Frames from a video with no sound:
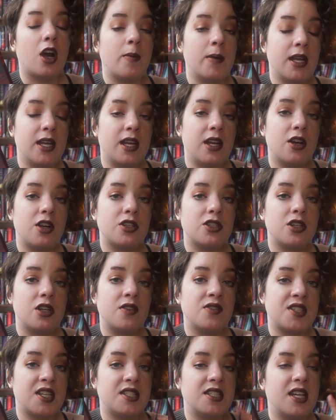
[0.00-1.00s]
Our main character
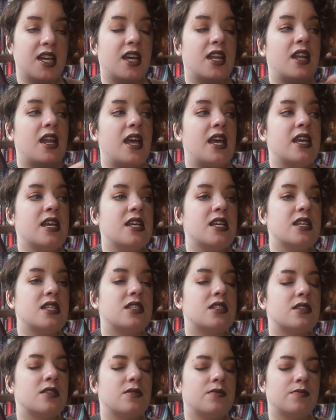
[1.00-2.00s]
of Zetian
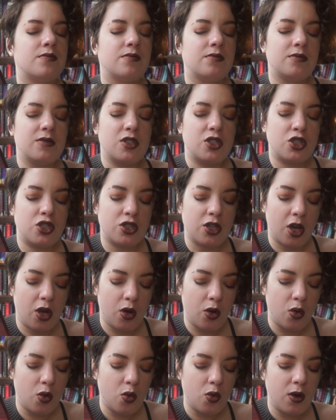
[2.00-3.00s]
is
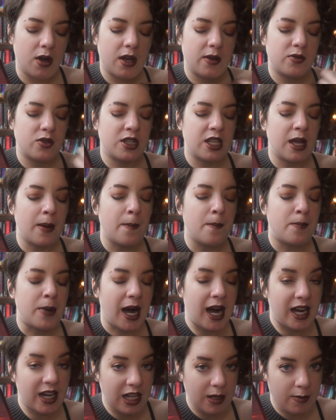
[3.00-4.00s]
so the
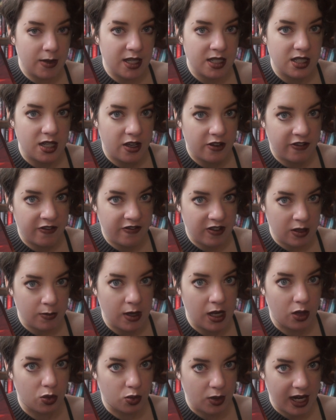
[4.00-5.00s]
embodiment of
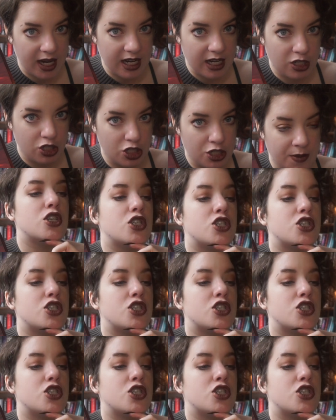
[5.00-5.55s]
female rage.